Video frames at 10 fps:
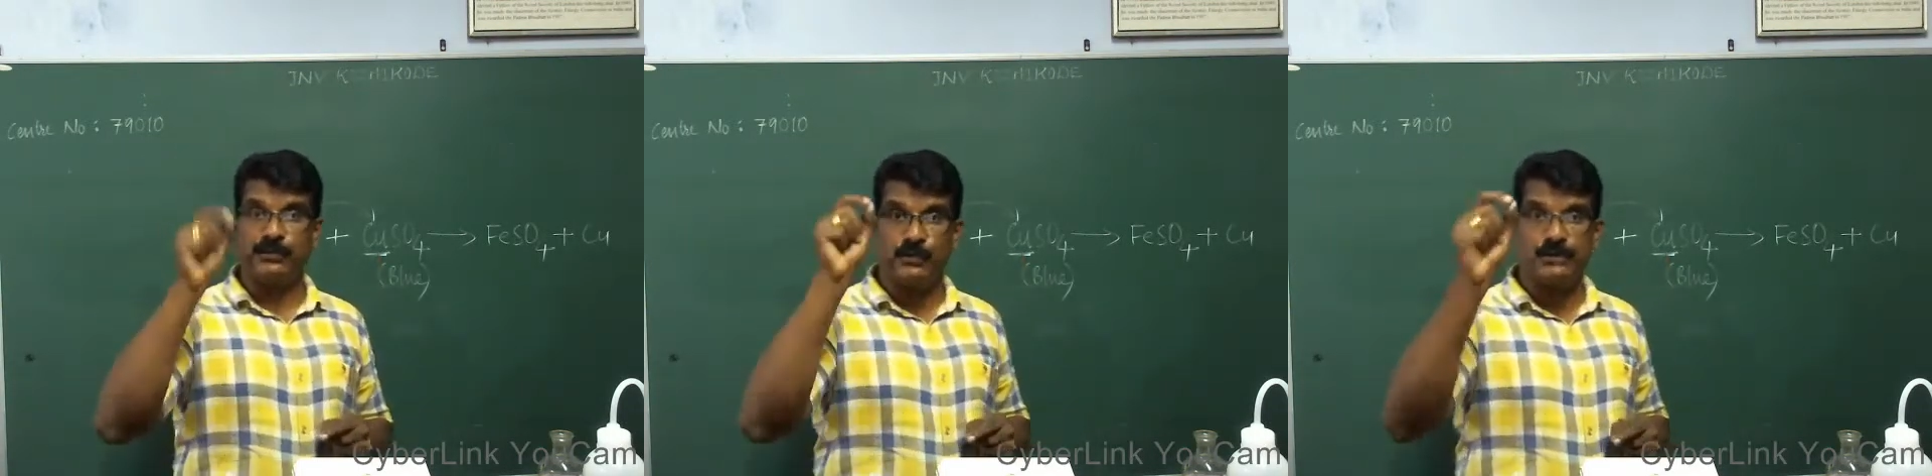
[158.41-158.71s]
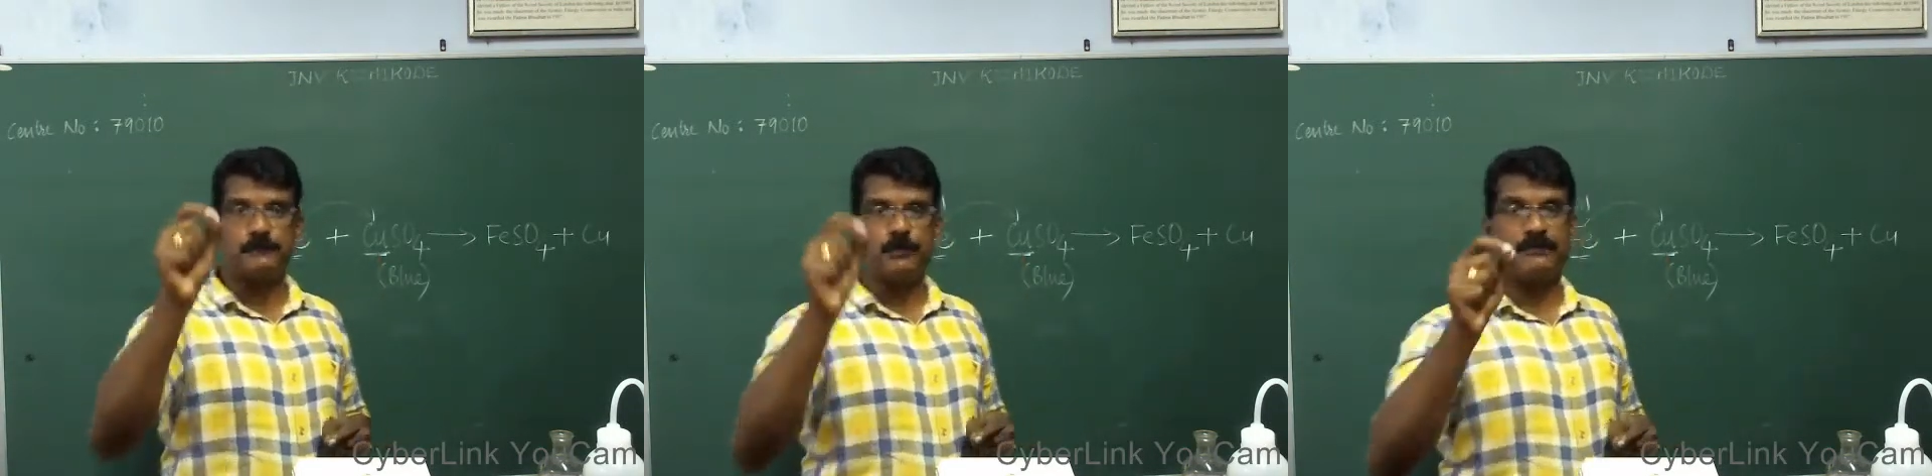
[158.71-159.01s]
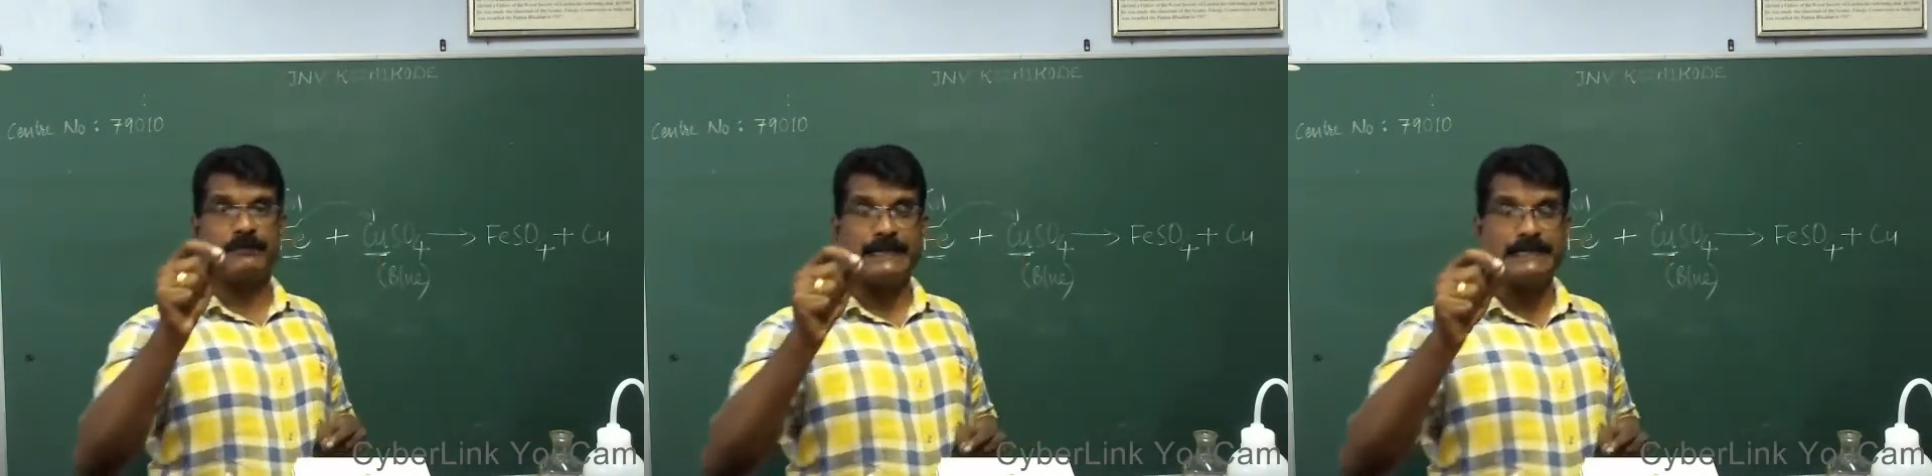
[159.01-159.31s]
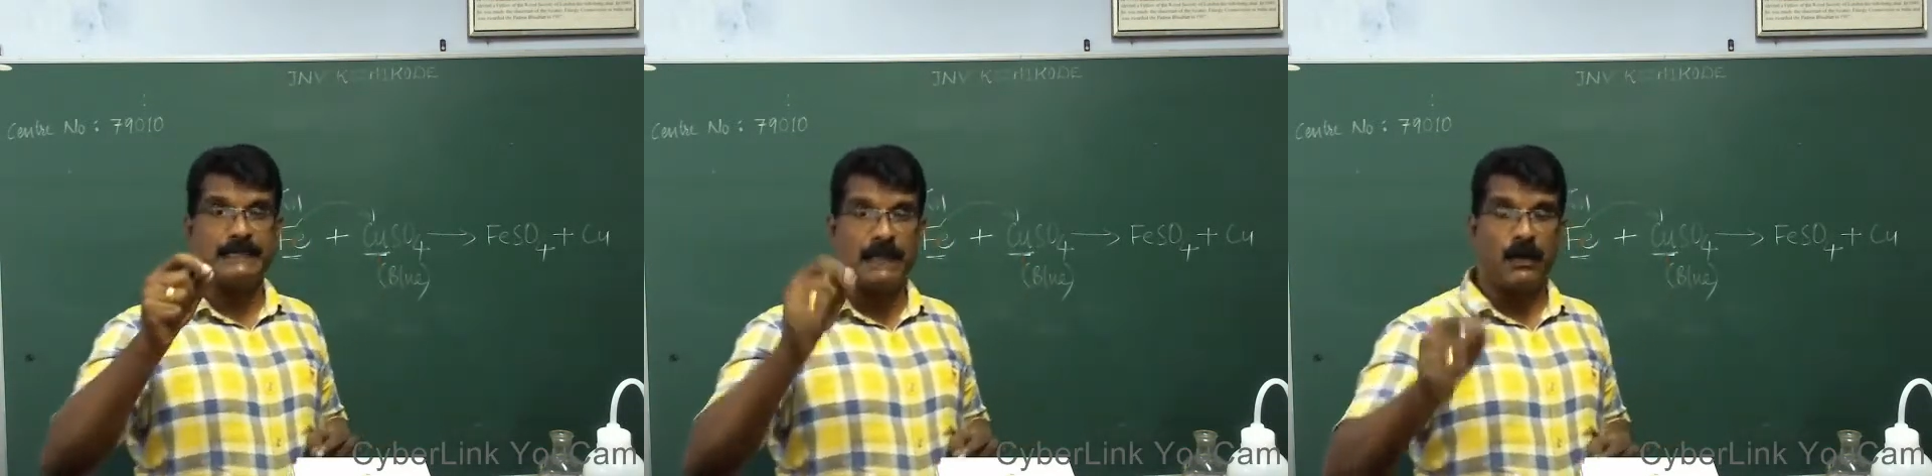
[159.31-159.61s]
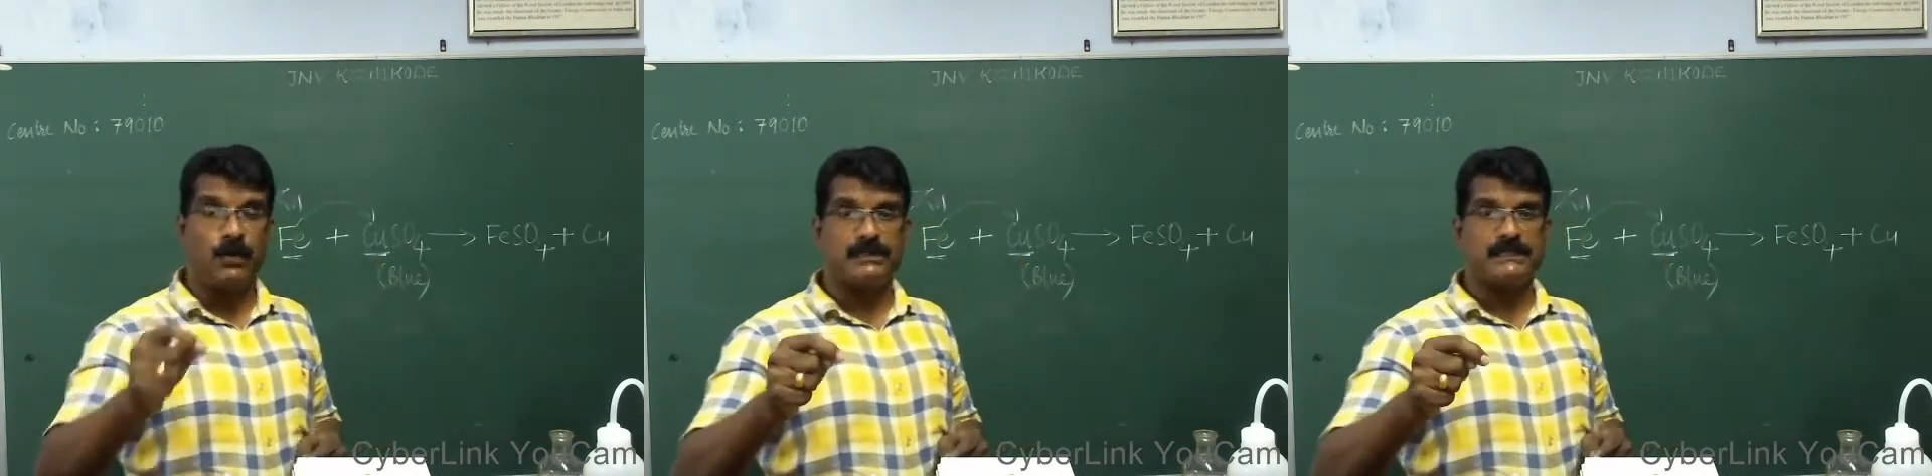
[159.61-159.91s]
use for finding
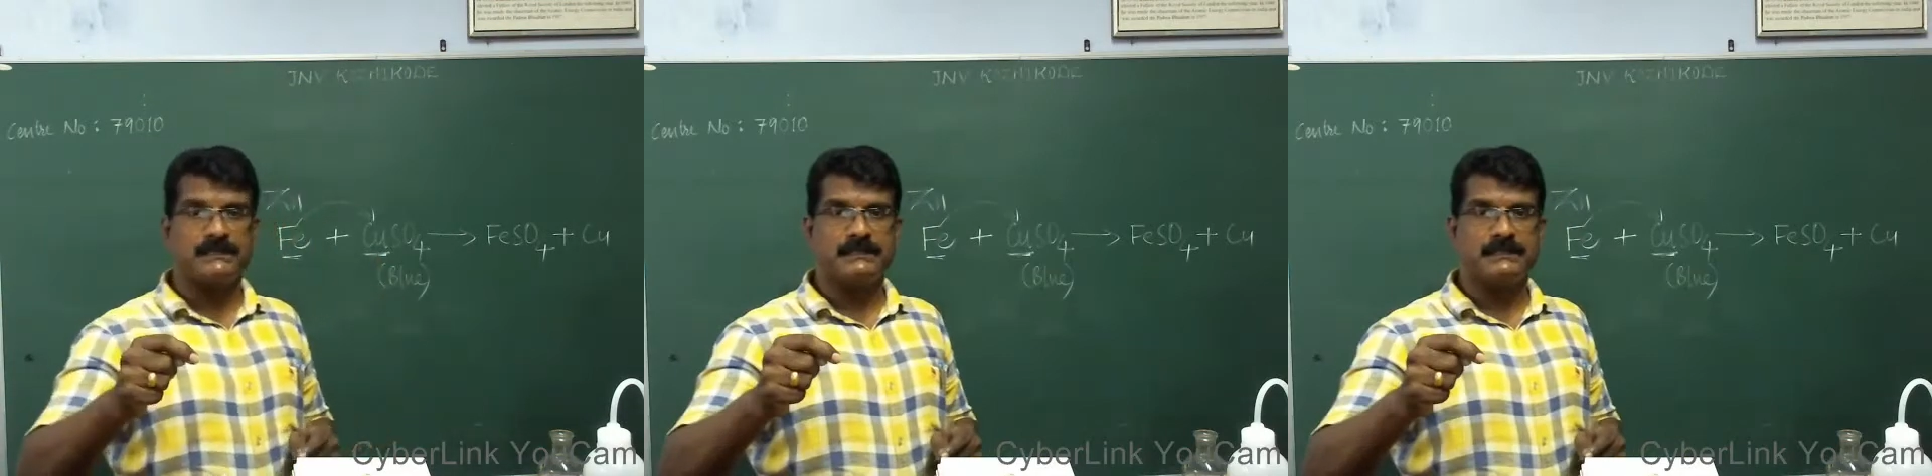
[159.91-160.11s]
out